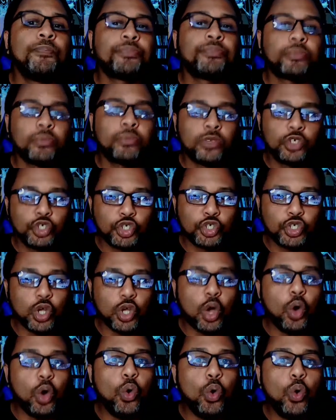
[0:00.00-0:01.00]

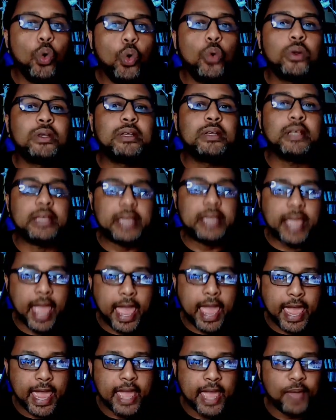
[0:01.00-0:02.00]
showed the
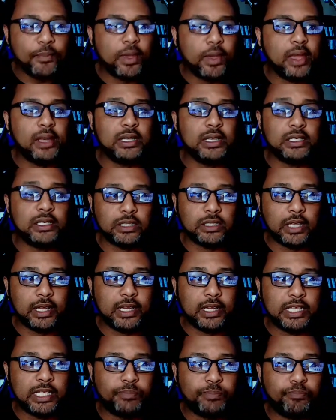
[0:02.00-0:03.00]
game in
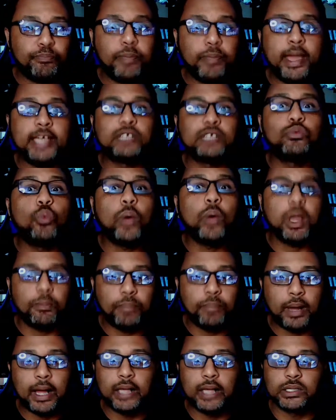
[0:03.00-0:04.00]
its best way
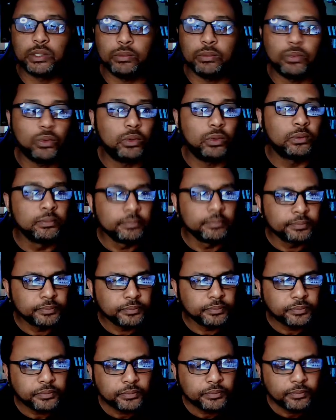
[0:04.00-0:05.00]
possible.
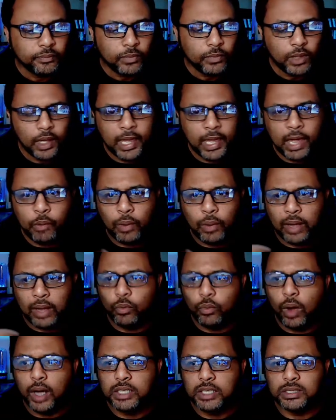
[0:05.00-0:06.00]
And when I
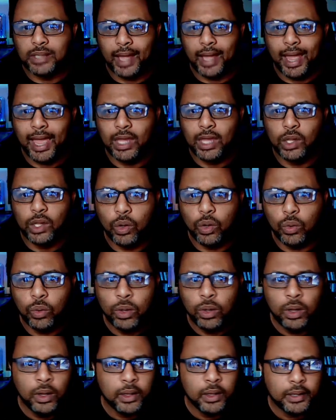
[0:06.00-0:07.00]
watched the Halo
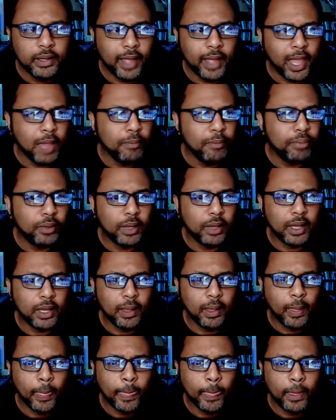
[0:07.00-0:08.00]
gameplay,
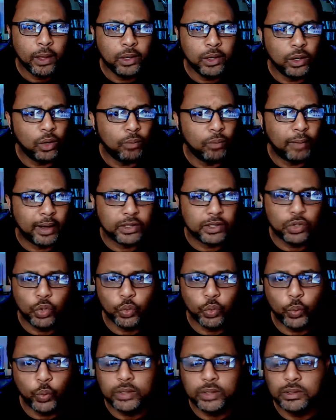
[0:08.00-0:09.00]
you know, about 2 or
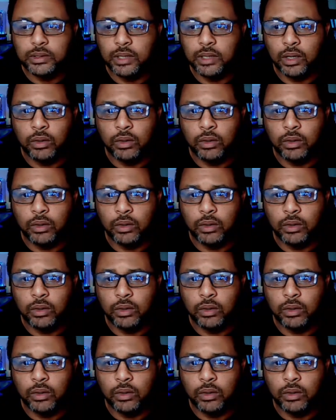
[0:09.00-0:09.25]
3 weeks ago,